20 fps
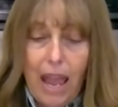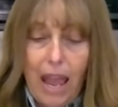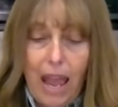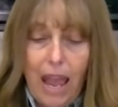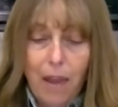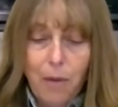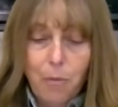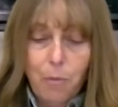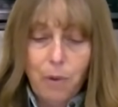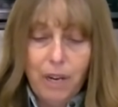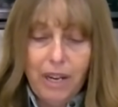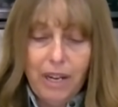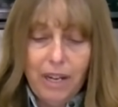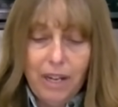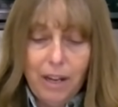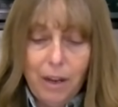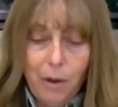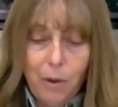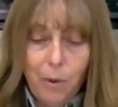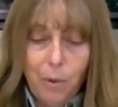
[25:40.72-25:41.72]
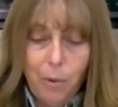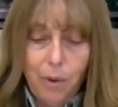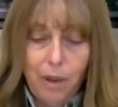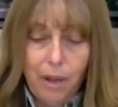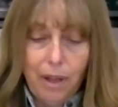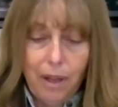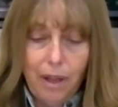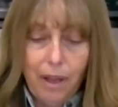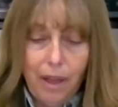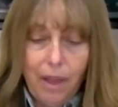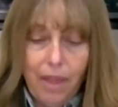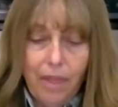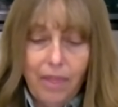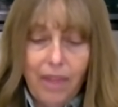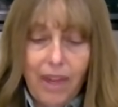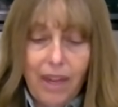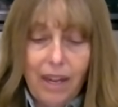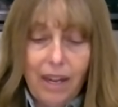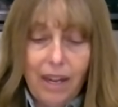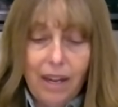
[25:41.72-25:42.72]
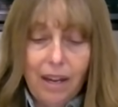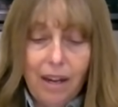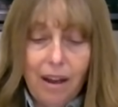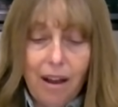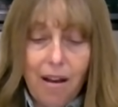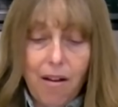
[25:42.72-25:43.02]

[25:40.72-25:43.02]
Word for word: and we know that in